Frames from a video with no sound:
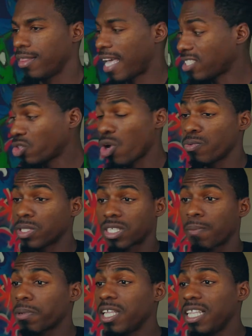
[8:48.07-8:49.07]
that story was
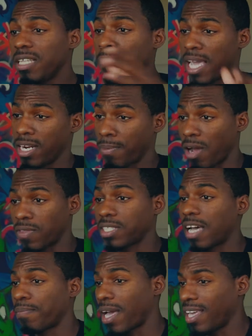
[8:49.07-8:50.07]
completely made up off the
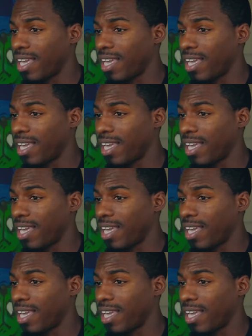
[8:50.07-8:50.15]
top of my